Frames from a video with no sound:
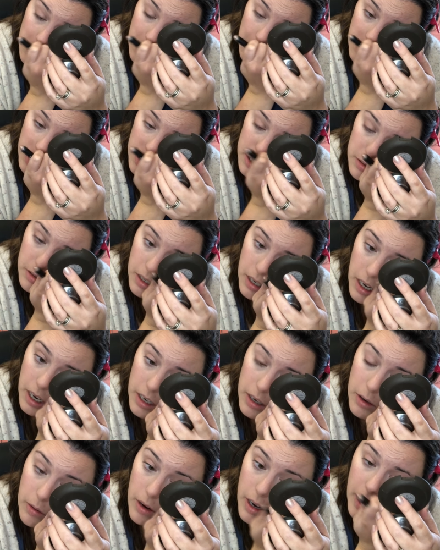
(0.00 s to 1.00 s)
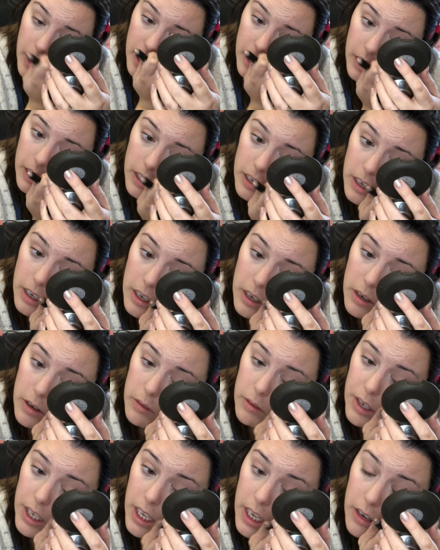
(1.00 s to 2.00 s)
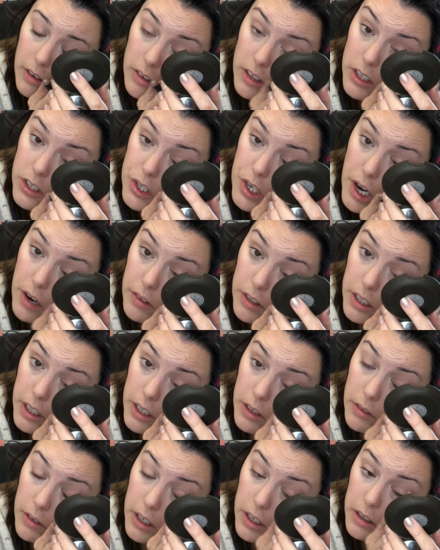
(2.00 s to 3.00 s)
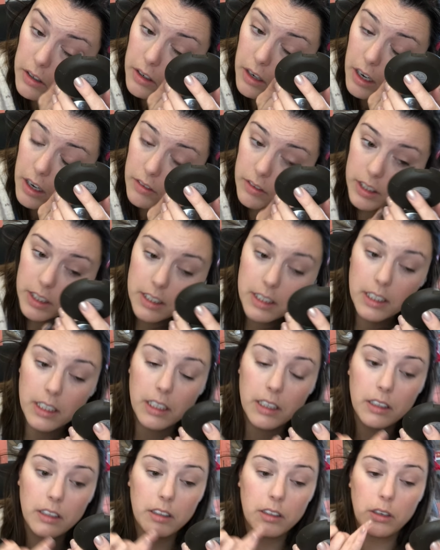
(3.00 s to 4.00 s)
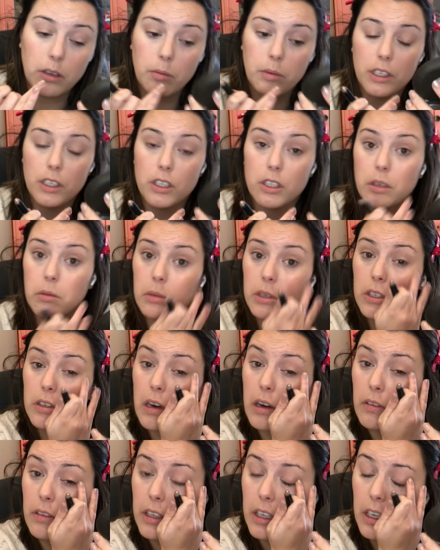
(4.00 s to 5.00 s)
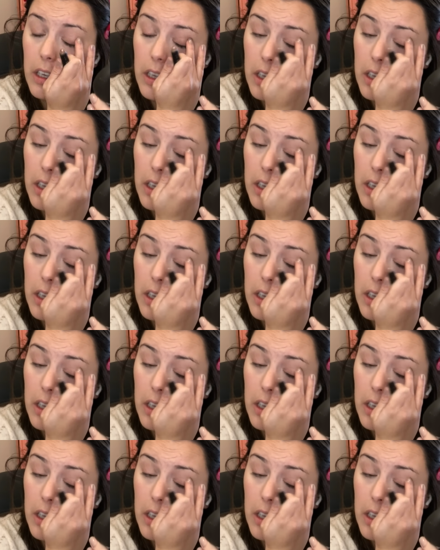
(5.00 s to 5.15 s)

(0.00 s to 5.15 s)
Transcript: mean, it's been kind of quiet. We can't really travel anywhere, obviously. Nobody should be traveling.